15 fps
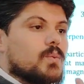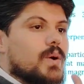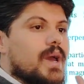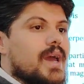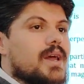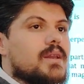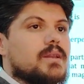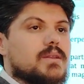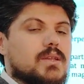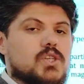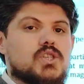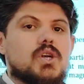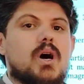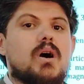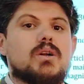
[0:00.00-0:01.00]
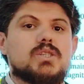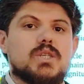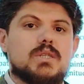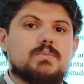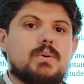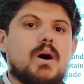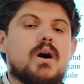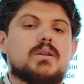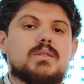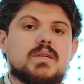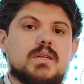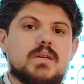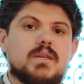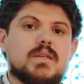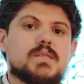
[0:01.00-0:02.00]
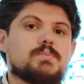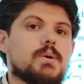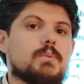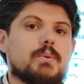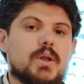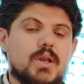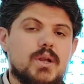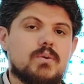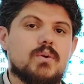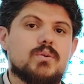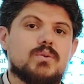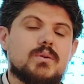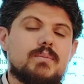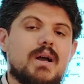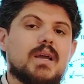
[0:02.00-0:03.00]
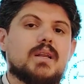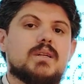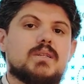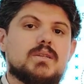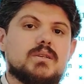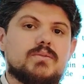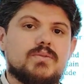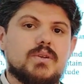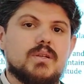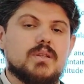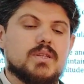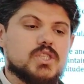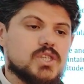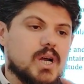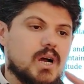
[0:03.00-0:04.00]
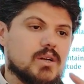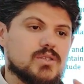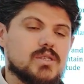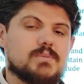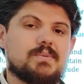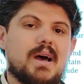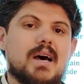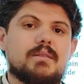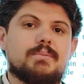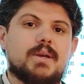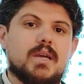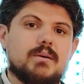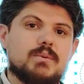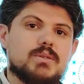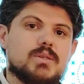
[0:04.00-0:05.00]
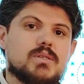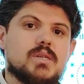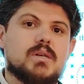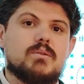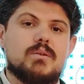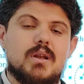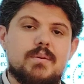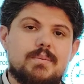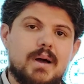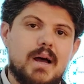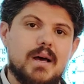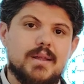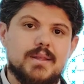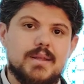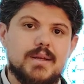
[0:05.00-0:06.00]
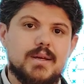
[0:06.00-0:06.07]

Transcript: when the charged particle is perpendicular to the magnetic field, the charge's path becomes a circular path.